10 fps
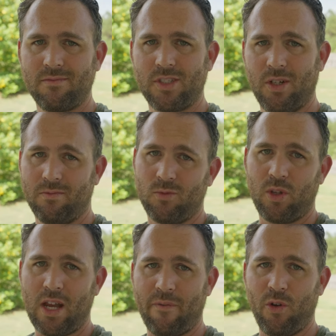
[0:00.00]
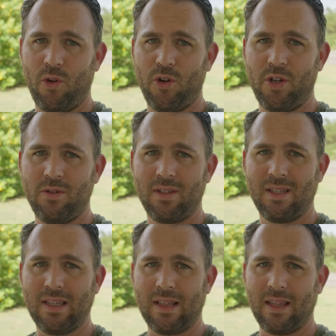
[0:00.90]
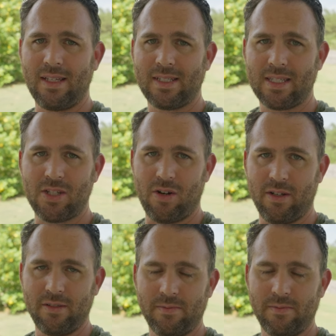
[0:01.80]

So without further ado, let's get started.